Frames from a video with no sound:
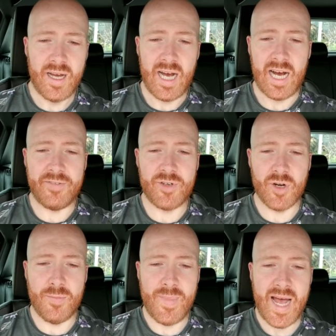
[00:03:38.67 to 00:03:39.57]
after
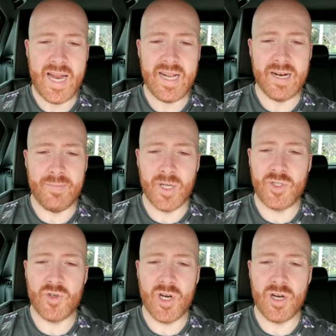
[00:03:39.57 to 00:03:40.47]
a man in a
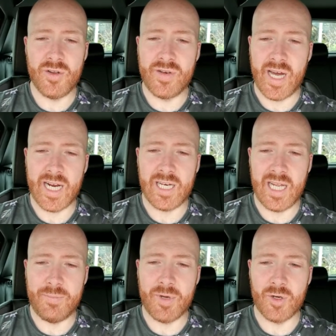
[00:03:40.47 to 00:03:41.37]
Montreal
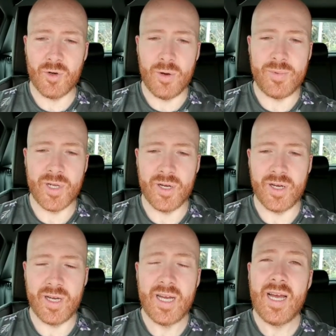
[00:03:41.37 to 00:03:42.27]
nightclub groped her,
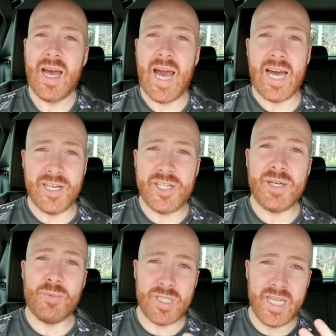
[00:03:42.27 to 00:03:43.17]
and she
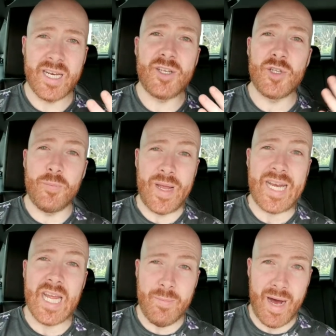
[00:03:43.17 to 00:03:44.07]
proceeded to beat
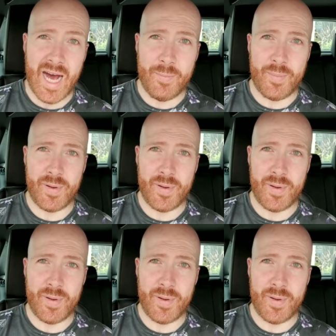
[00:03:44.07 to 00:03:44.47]
him up.